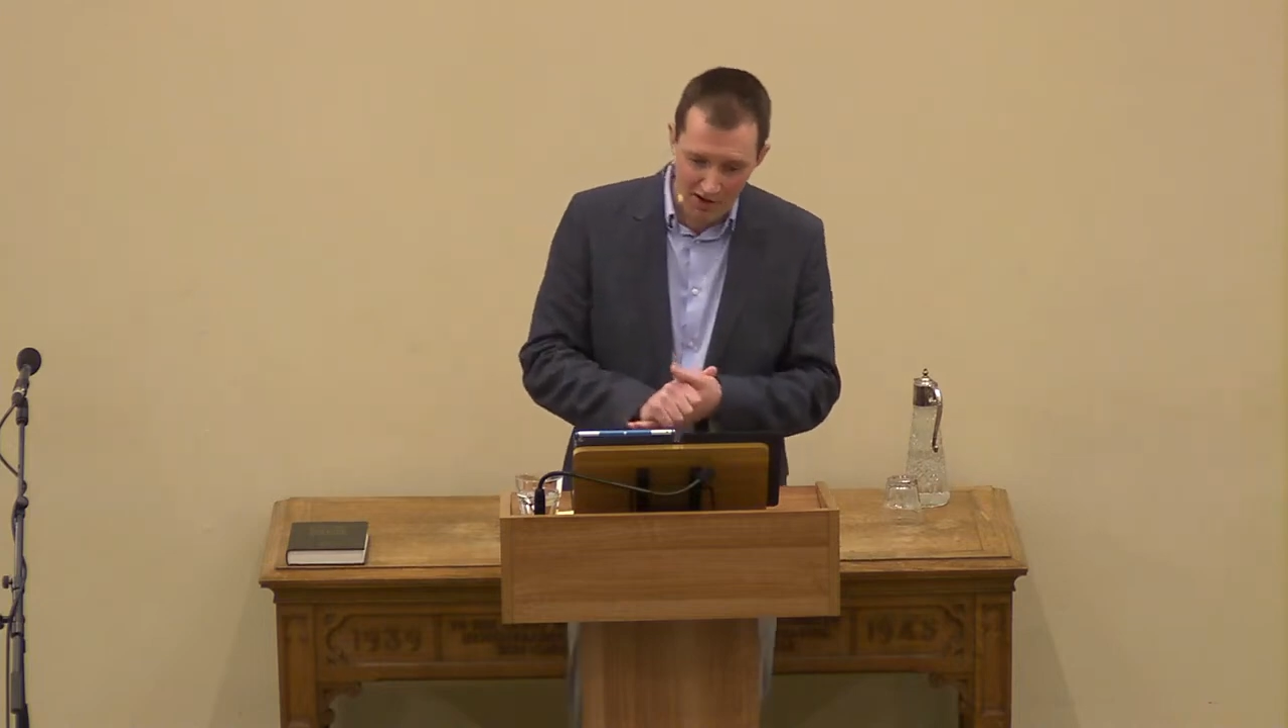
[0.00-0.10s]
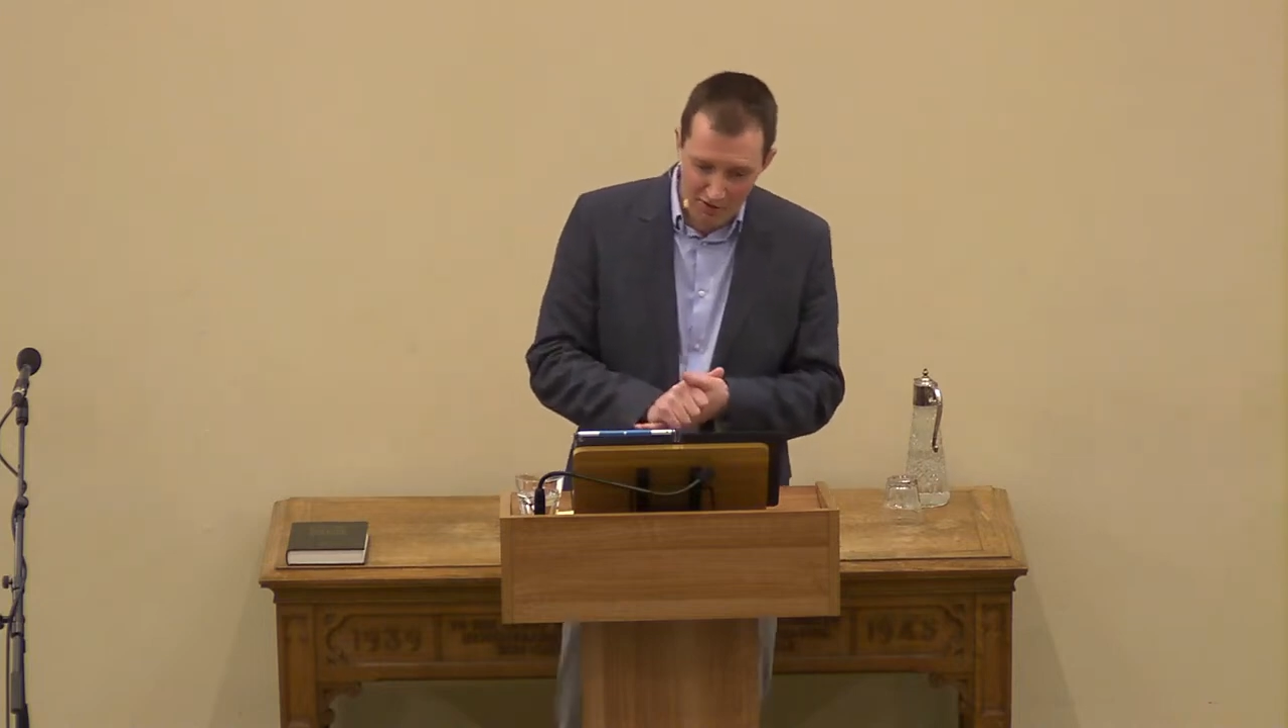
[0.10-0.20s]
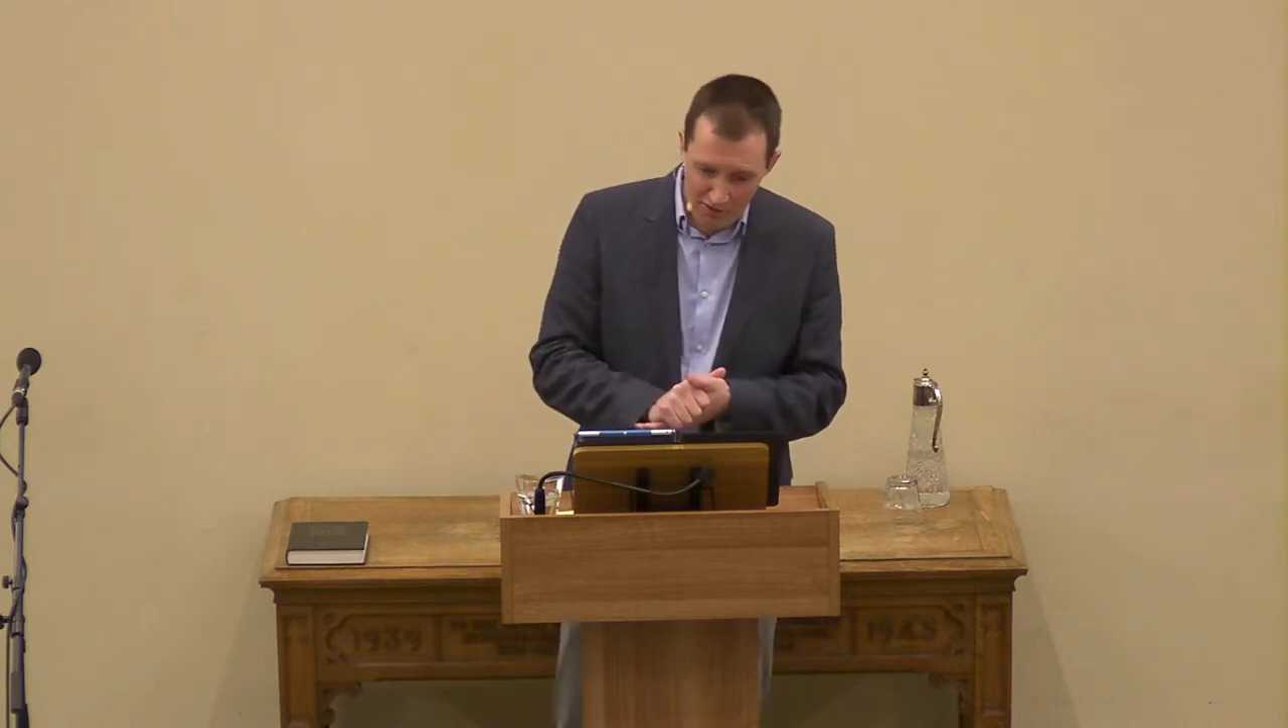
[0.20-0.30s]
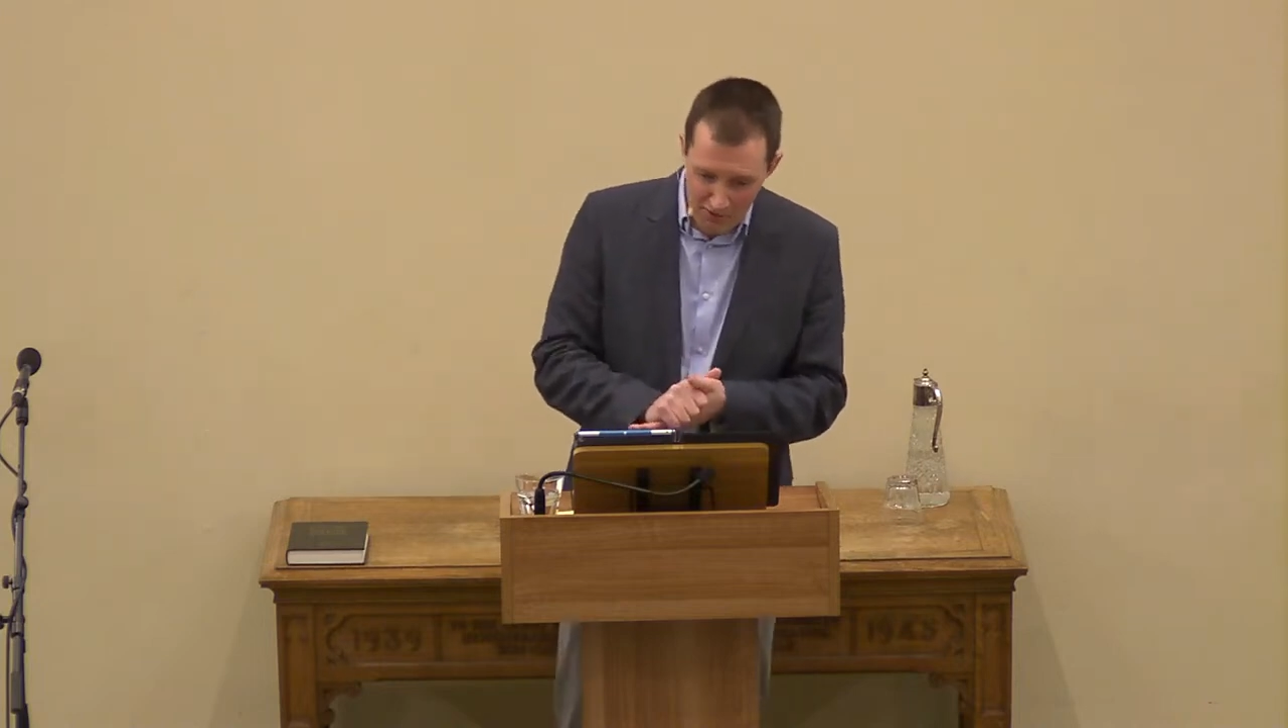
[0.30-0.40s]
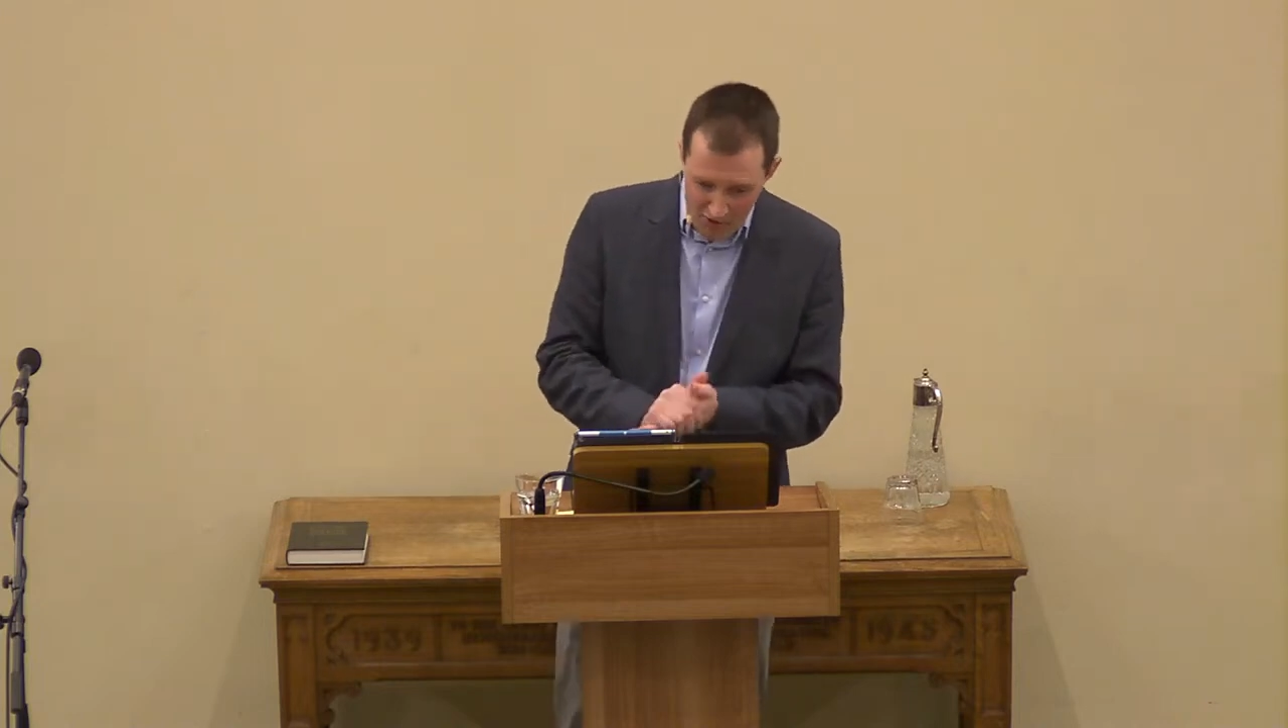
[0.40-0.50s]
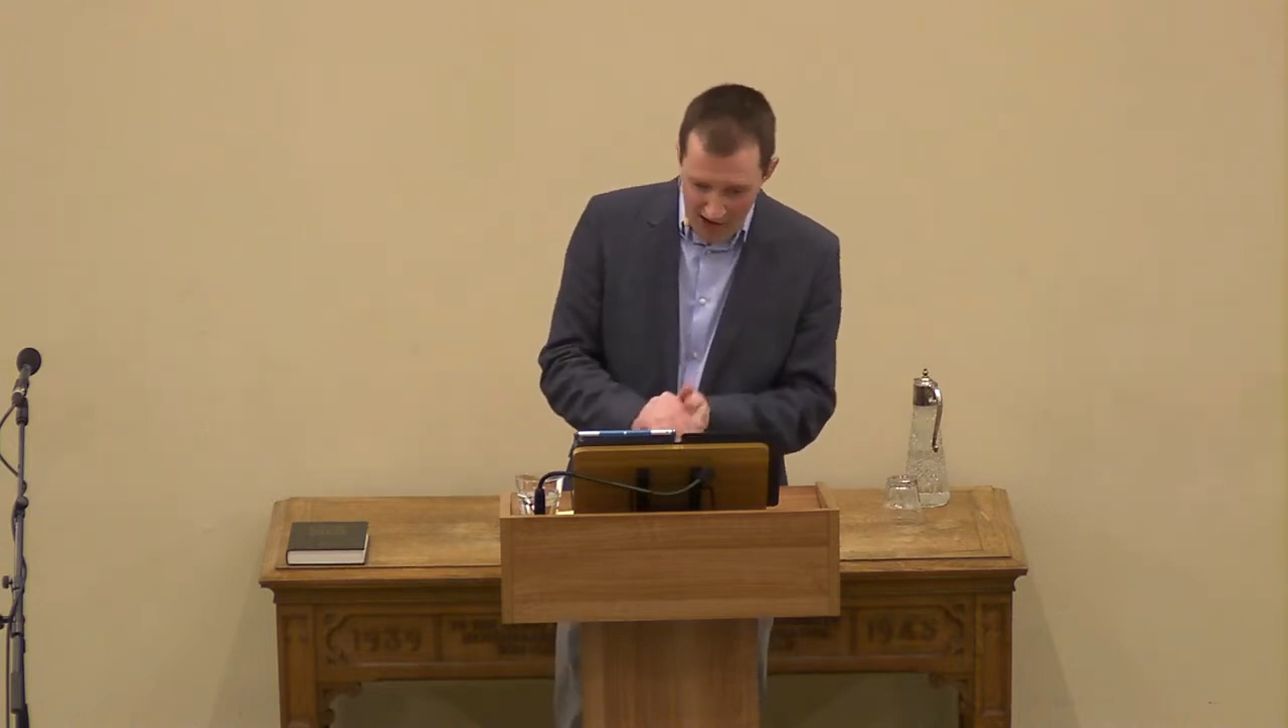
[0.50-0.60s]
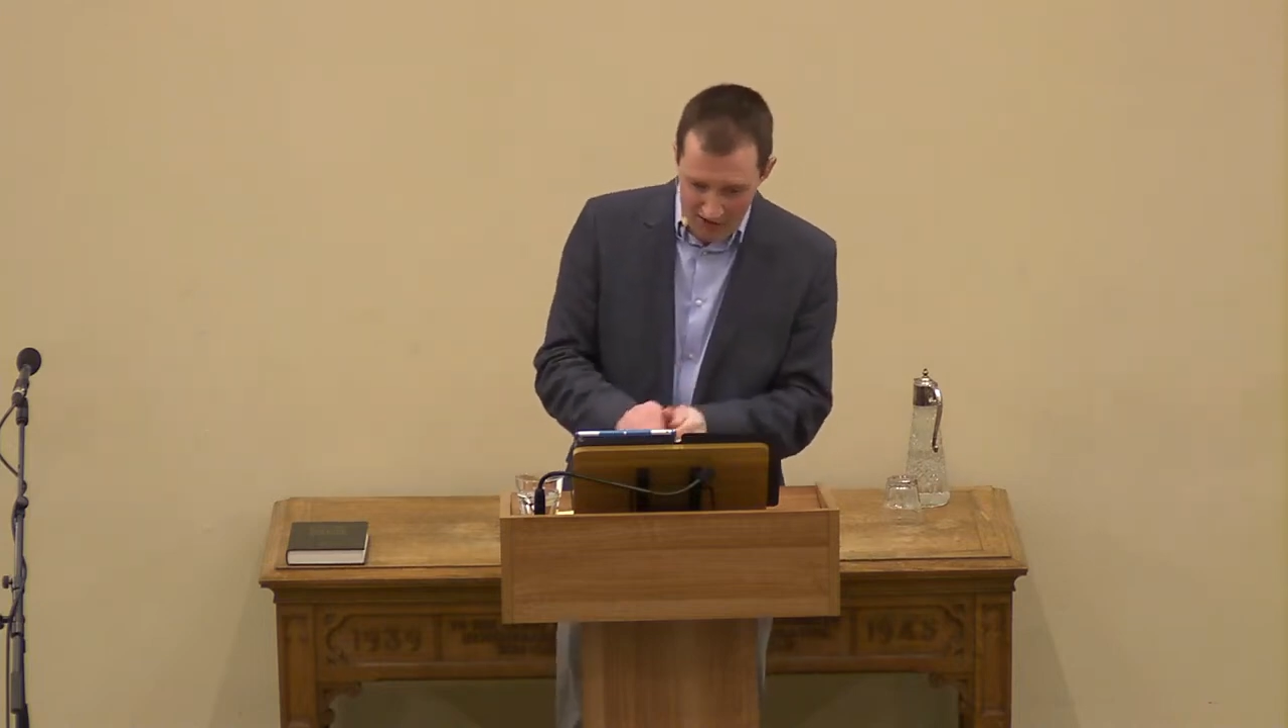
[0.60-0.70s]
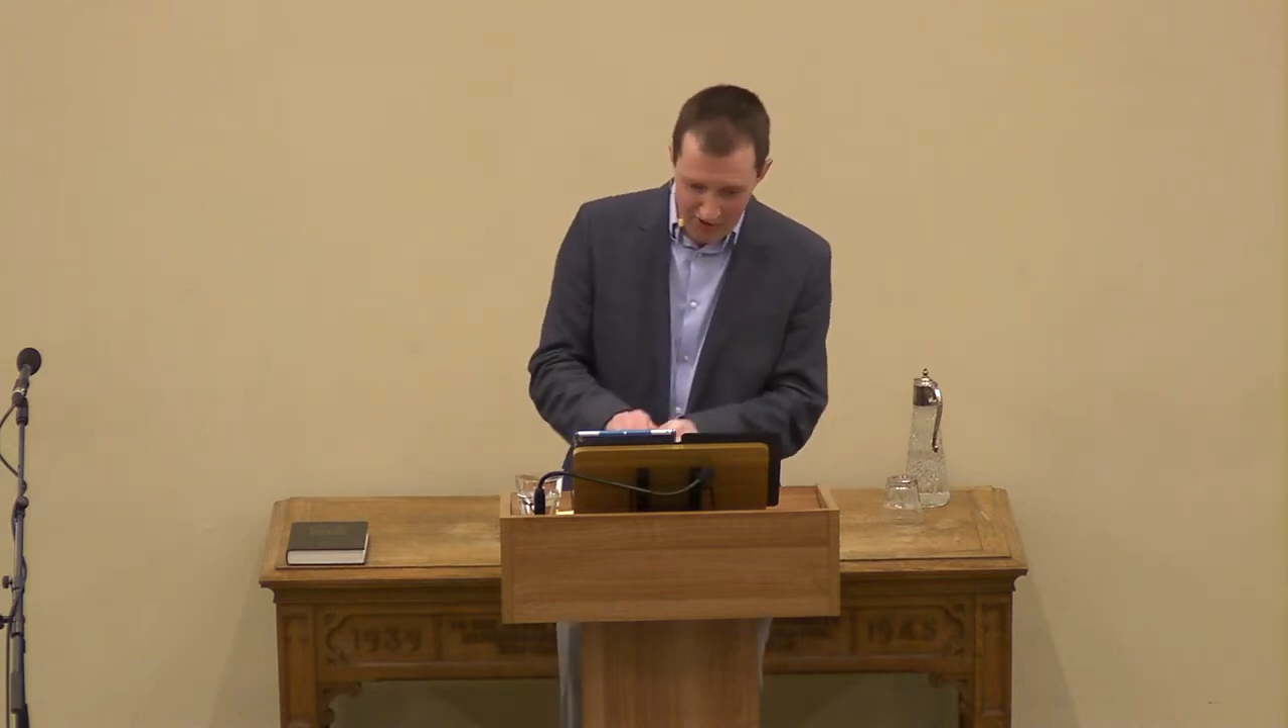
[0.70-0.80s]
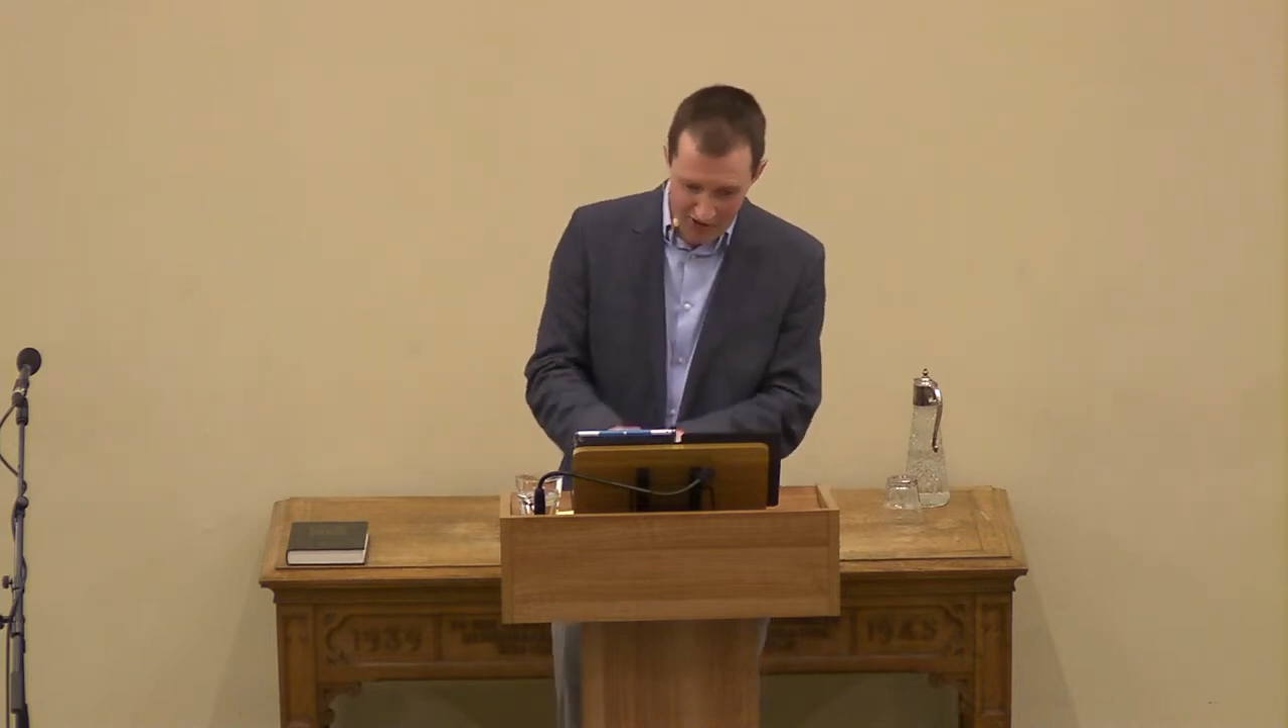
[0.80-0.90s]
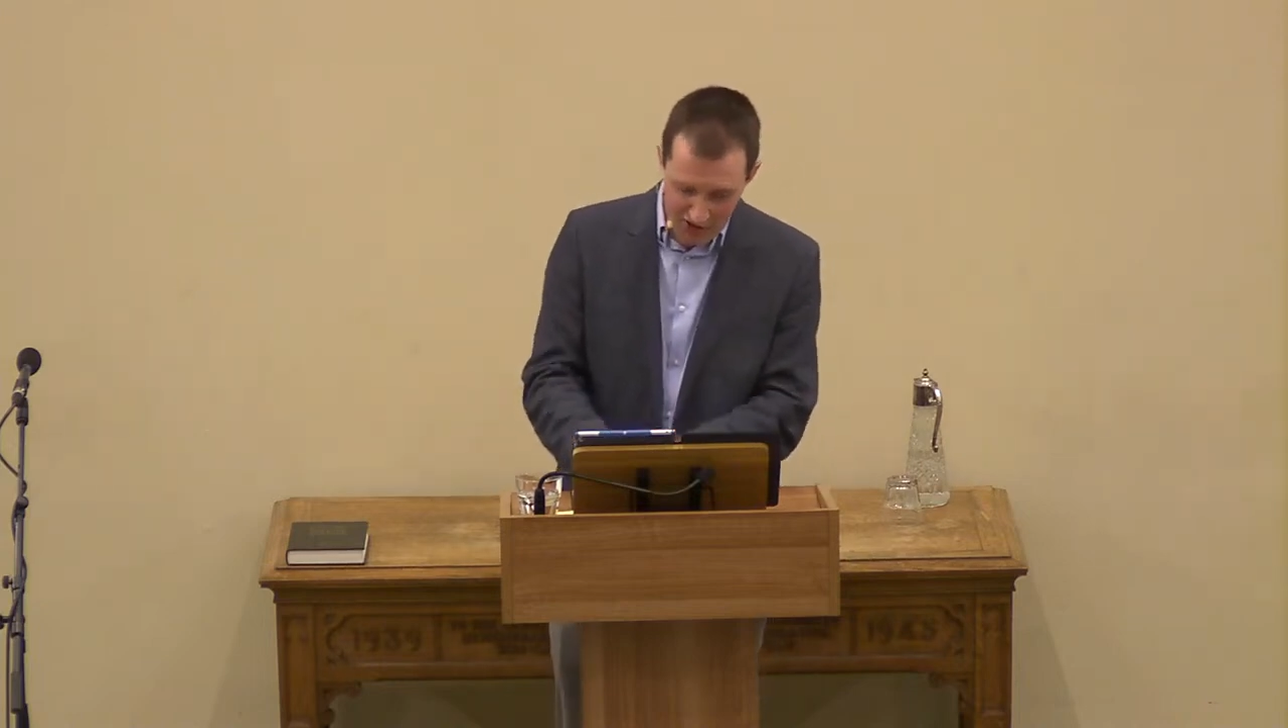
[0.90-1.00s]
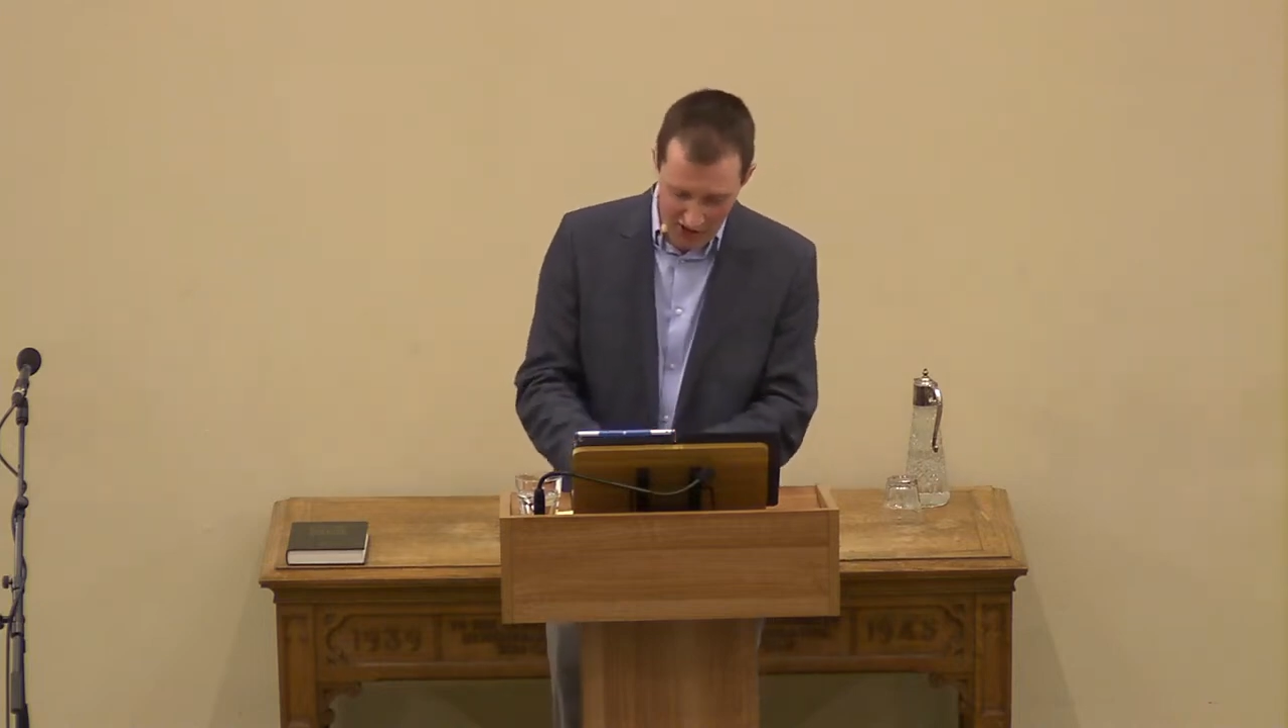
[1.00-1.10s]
a threat to the